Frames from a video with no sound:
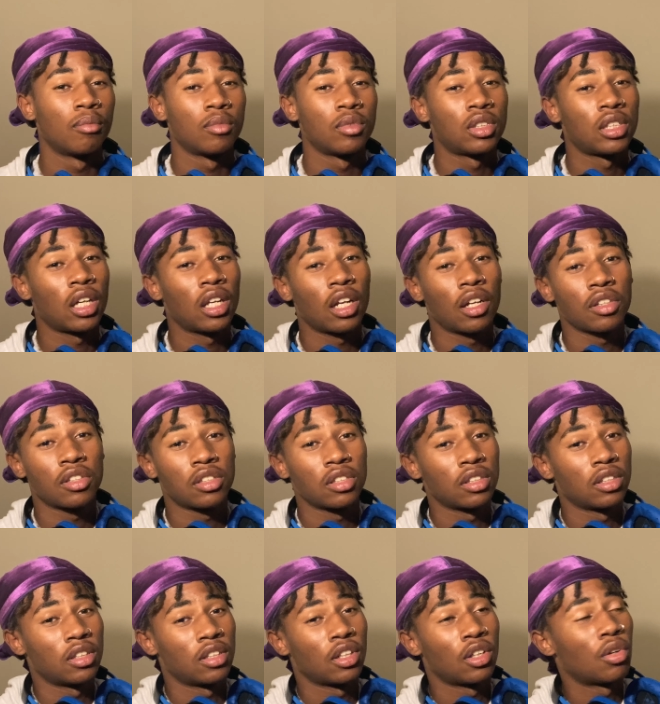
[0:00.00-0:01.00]
Shout out
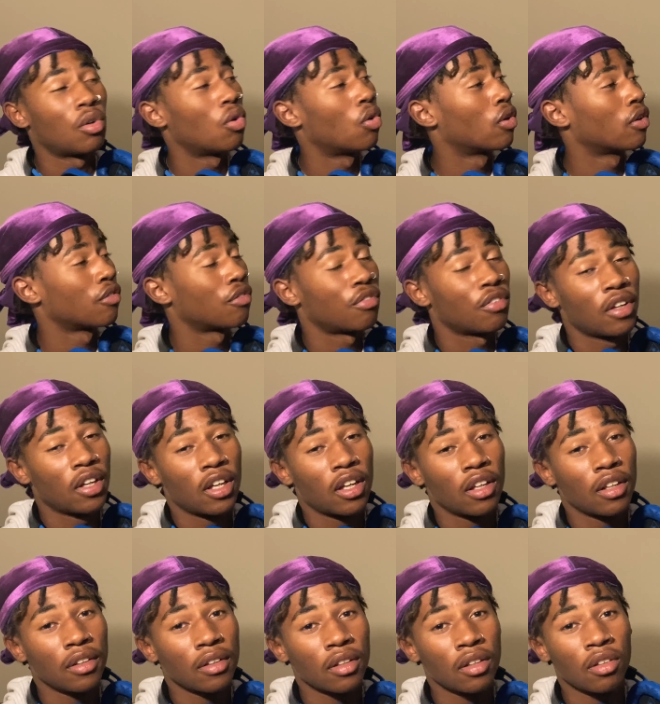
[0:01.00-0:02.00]
to the Corn fan
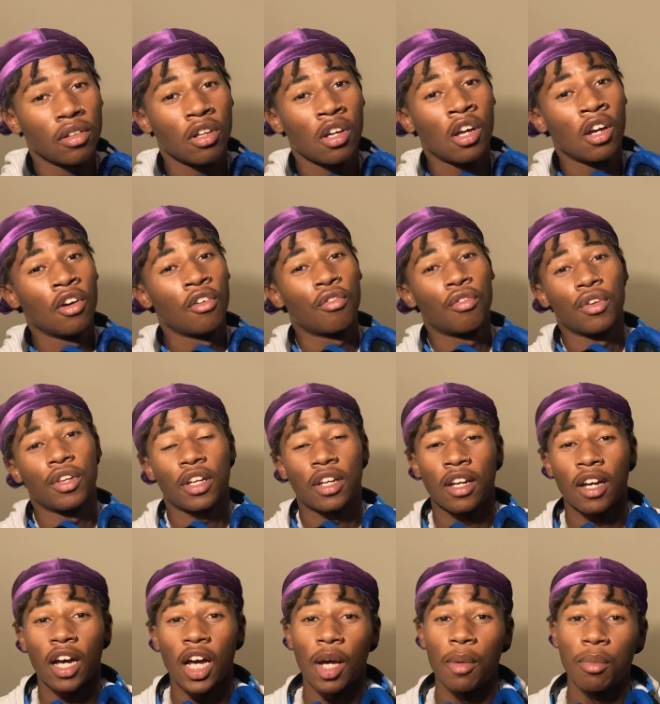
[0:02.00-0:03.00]
for the
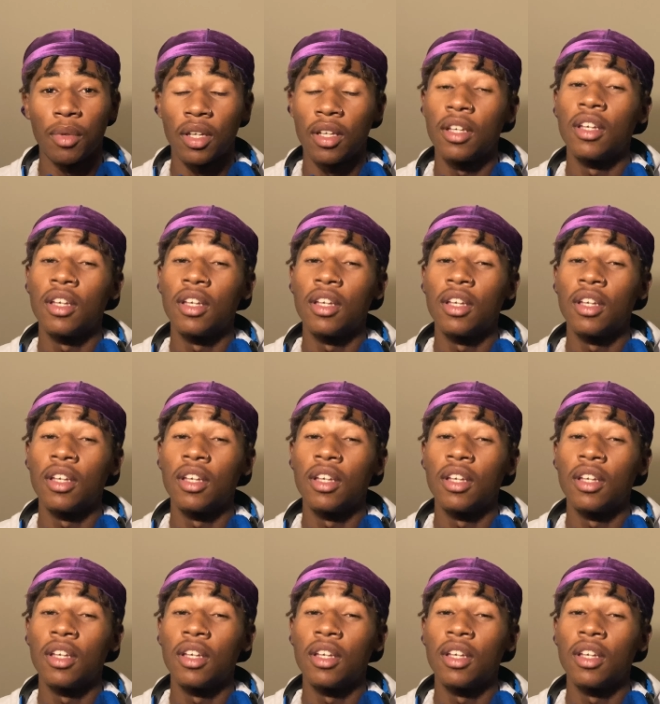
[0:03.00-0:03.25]
comment,